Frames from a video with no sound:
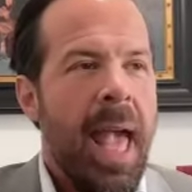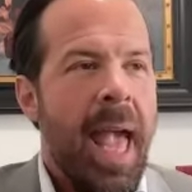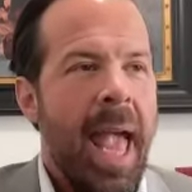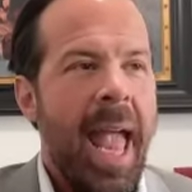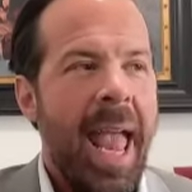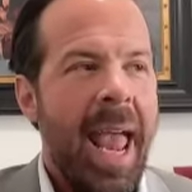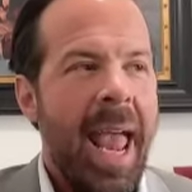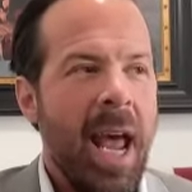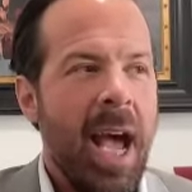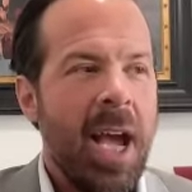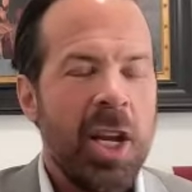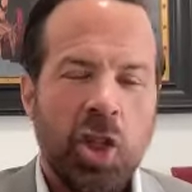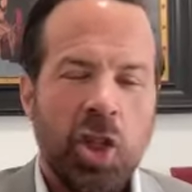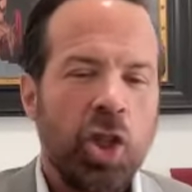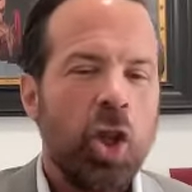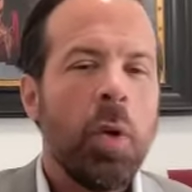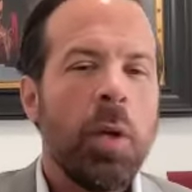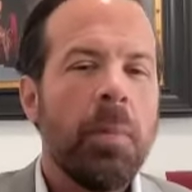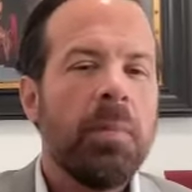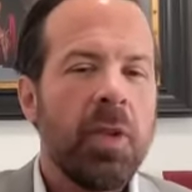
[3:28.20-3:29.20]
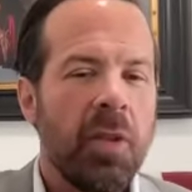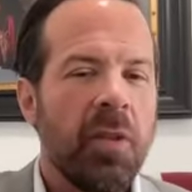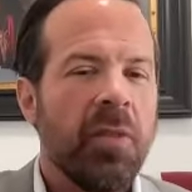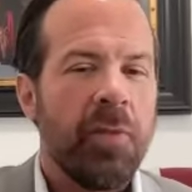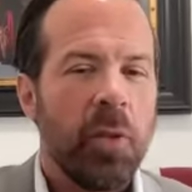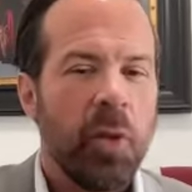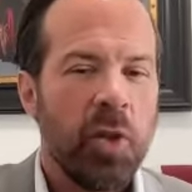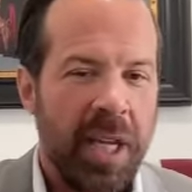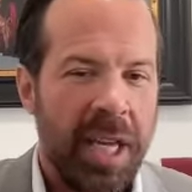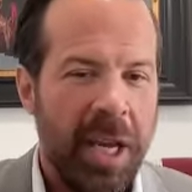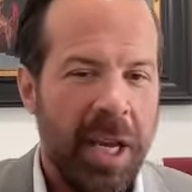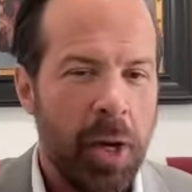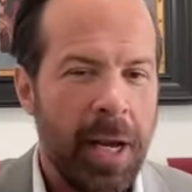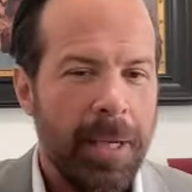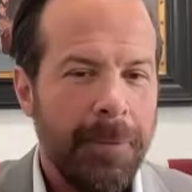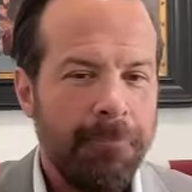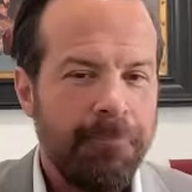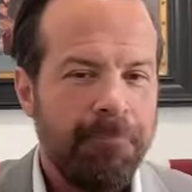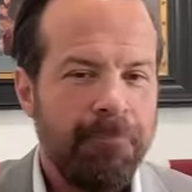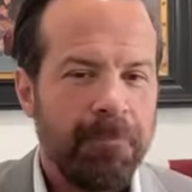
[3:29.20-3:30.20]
And I showed up to the first hearing